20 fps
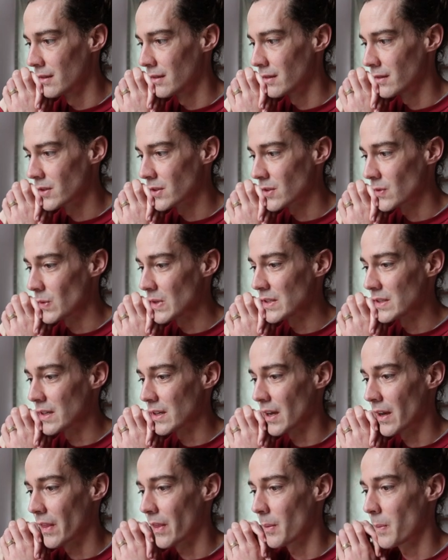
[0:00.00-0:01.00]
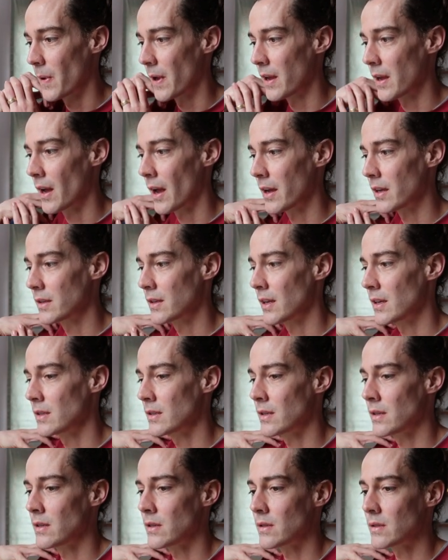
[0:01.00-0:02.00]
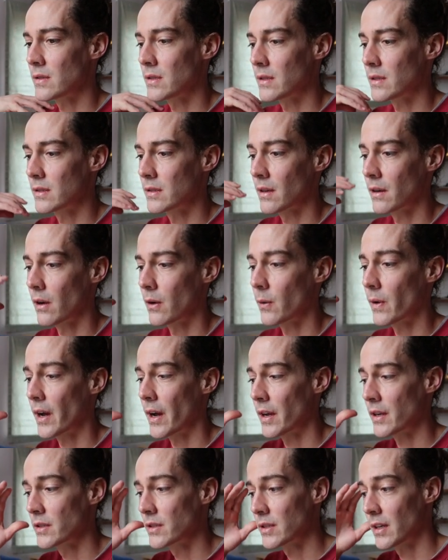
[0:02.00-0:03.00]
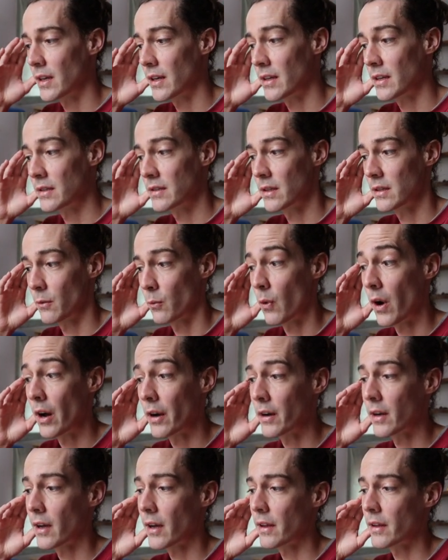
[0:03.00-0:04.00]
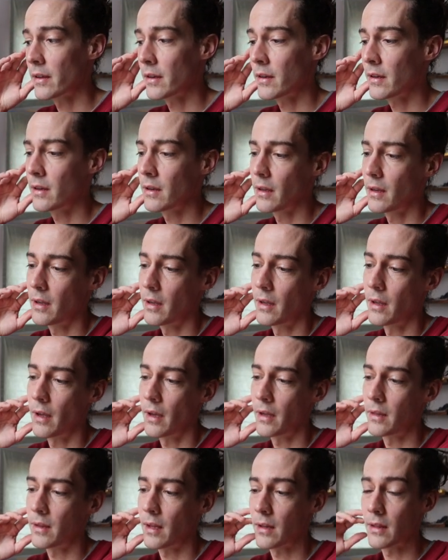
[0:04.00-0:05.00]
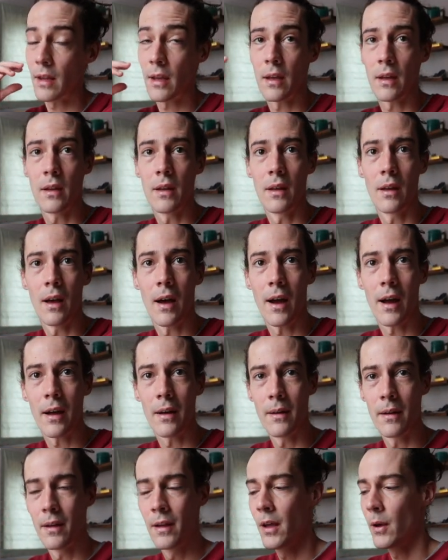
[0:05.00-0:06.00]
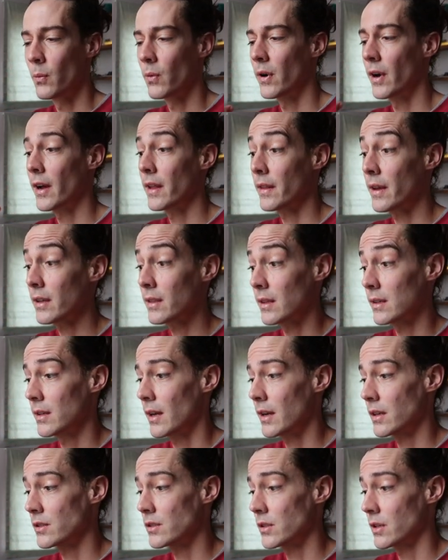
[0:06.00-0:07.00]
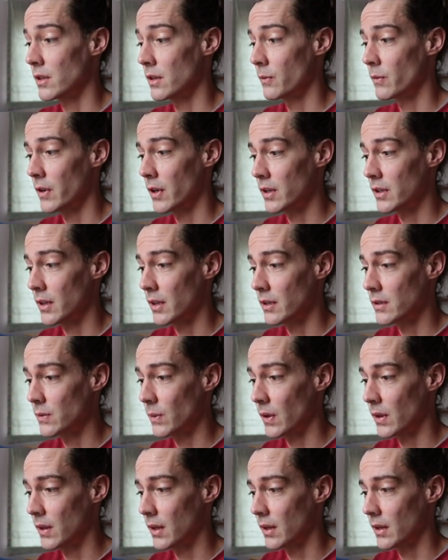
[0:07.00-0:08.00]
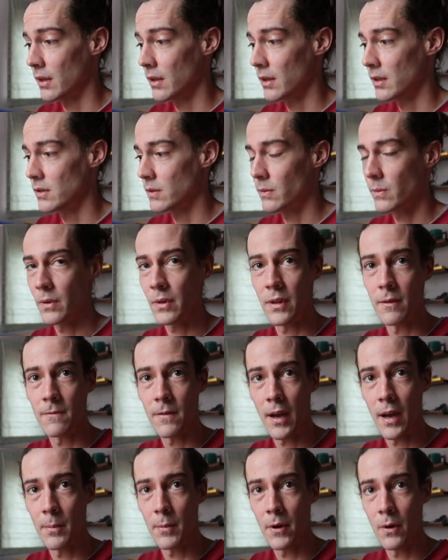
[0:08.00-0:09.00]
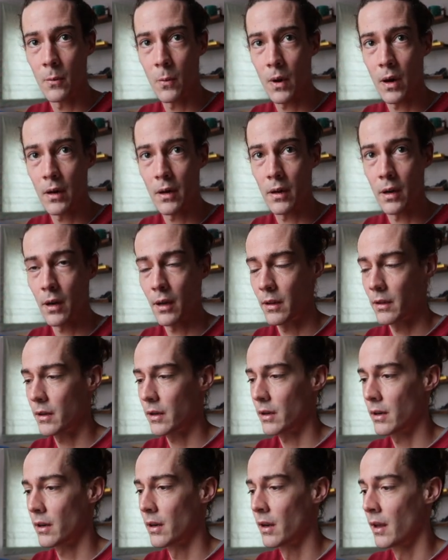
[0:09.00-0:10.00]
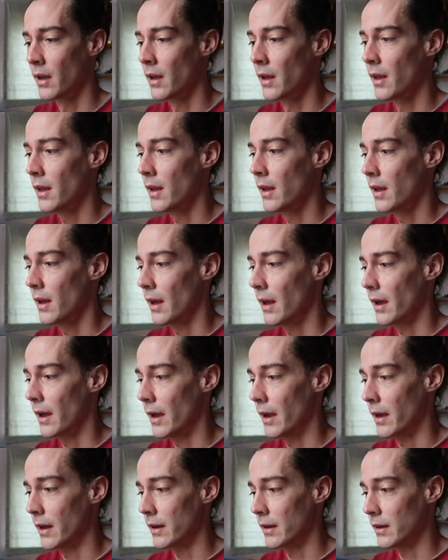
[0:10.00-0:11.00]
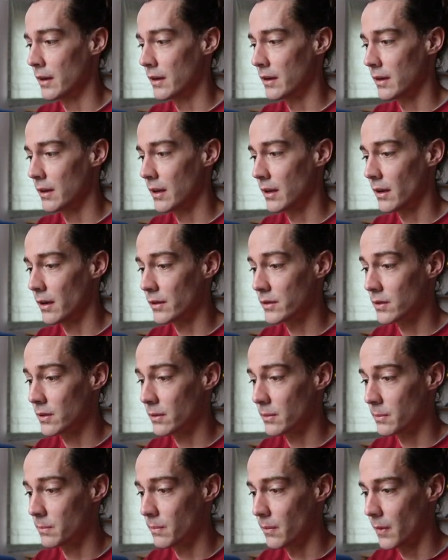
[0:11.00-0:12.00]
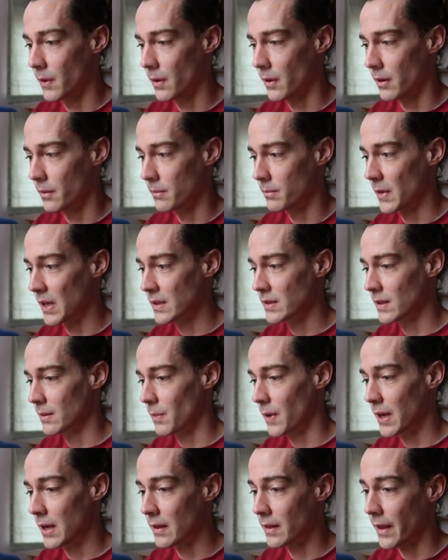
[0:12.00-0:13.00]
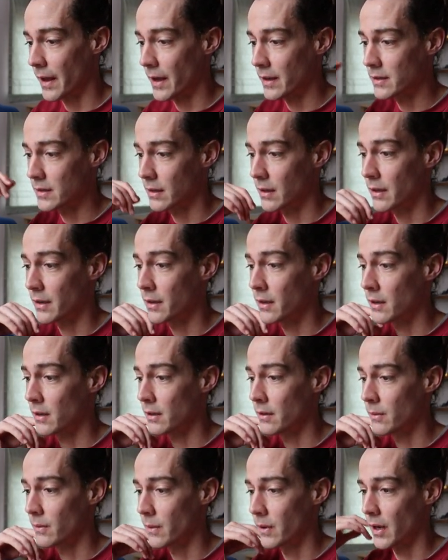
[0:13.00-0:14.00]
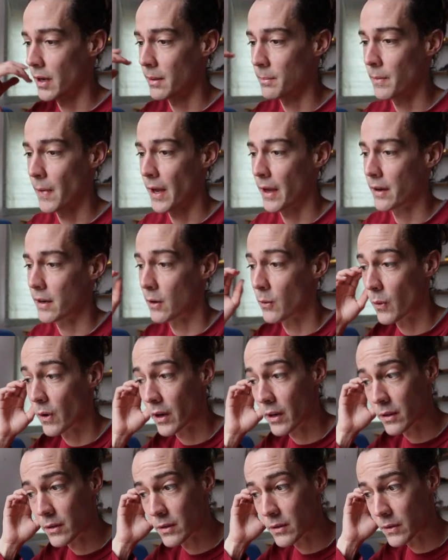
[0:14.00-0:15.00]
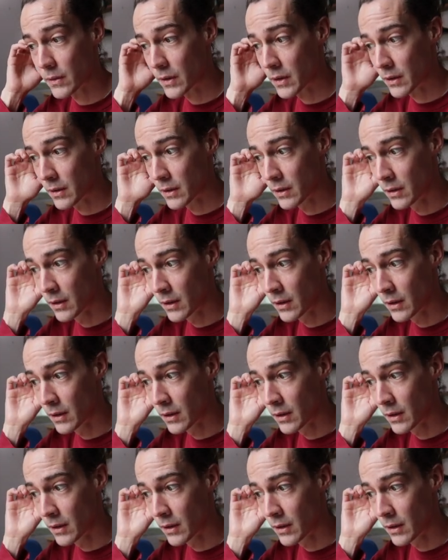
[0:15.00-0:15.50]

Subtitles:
Squeezing out the paint. I tend to use this gouache as a watercolor. I think that, I like the texture and what it does with it. It's a really vibrant watercolor. And it also makes the paint last longer when I'm adding water to it.